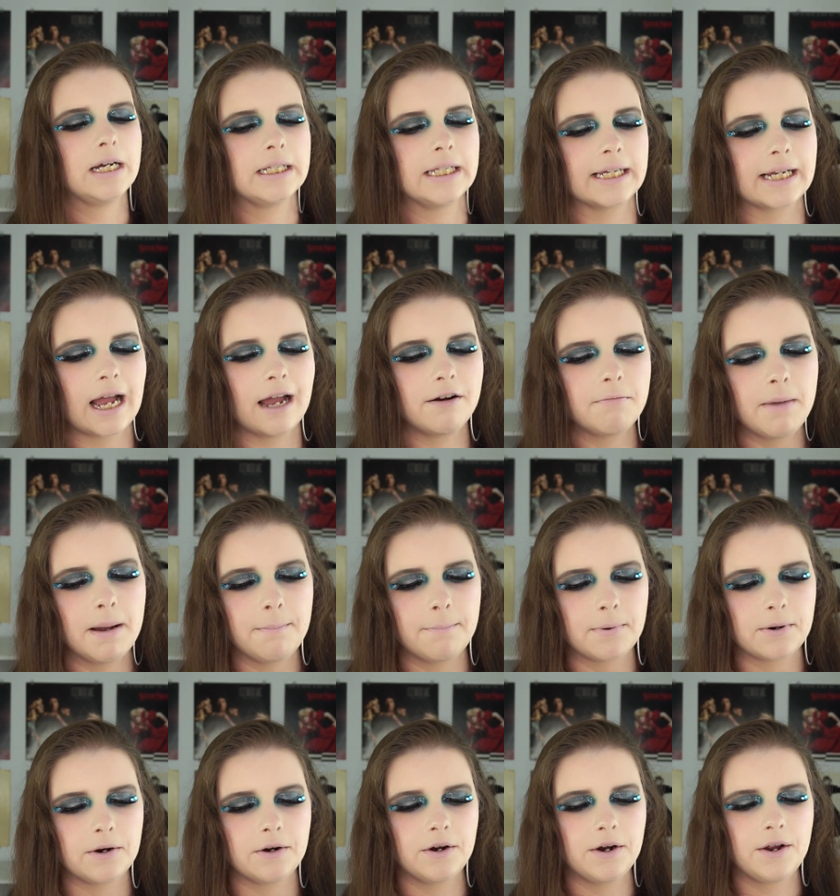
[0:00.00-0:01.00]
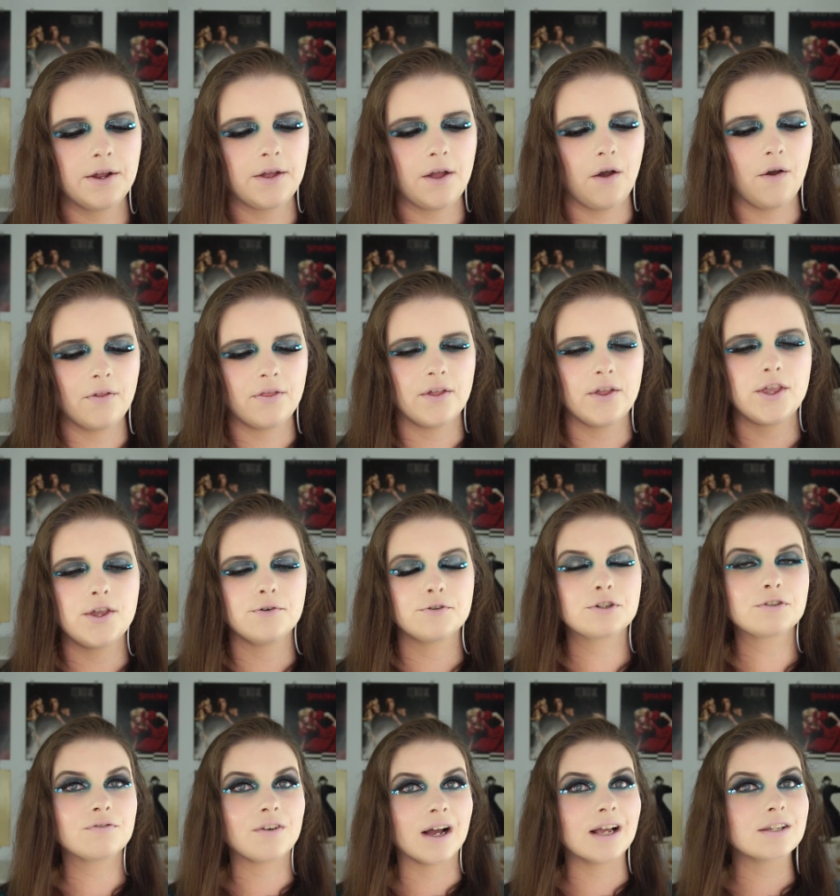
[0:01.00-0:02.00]
Like, I remember the
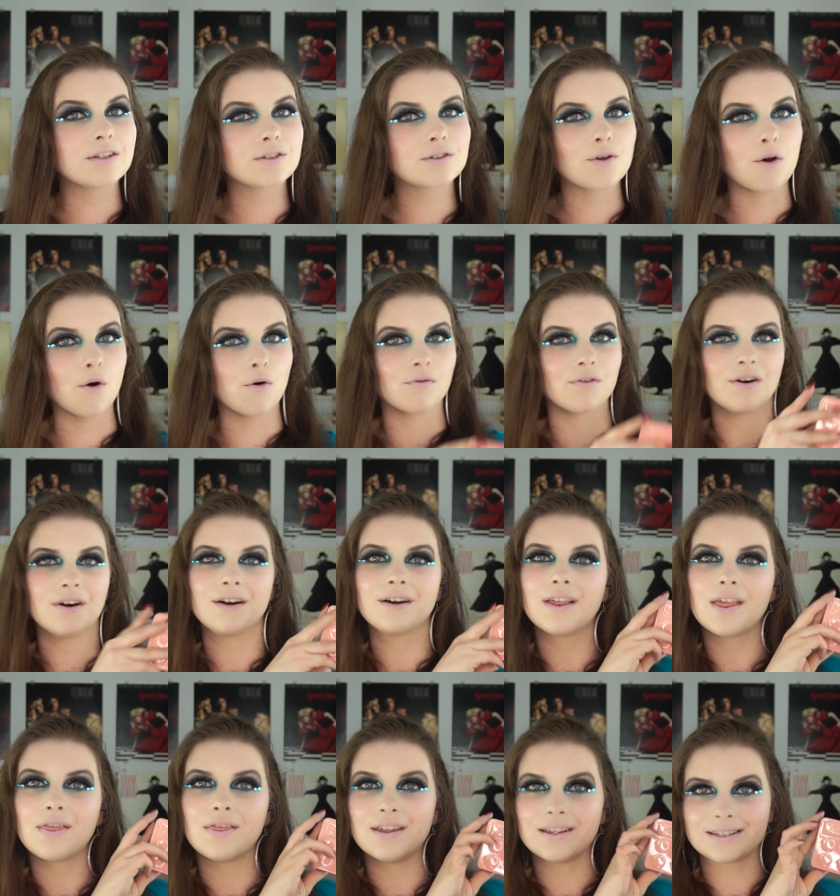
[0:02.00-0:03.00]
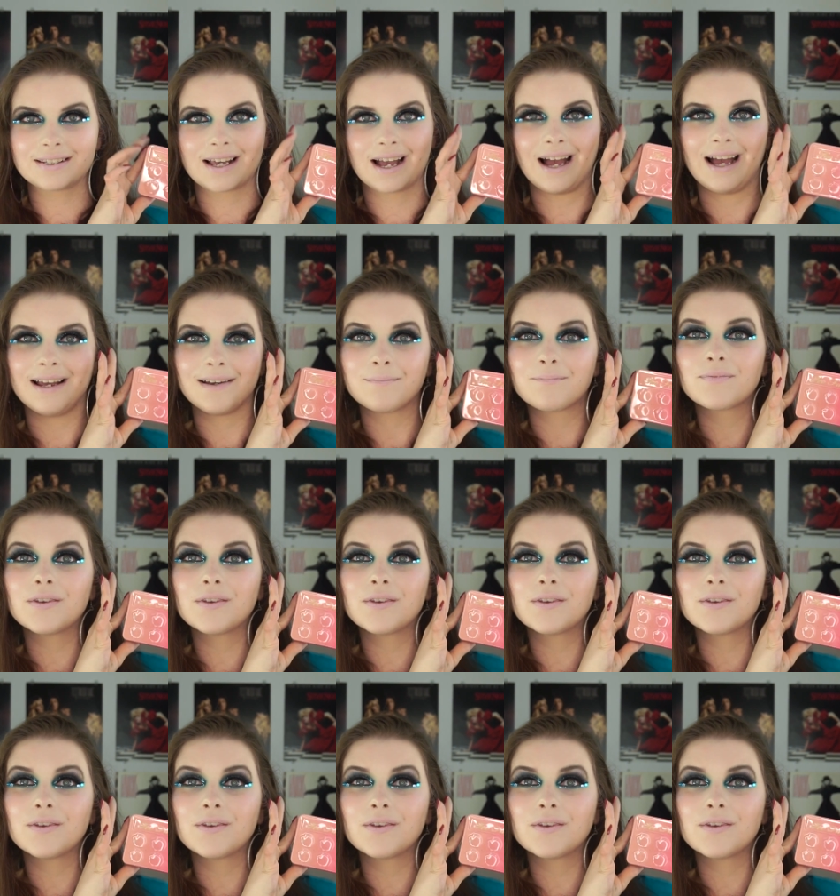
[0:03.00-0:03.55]
huge fuss over this guy,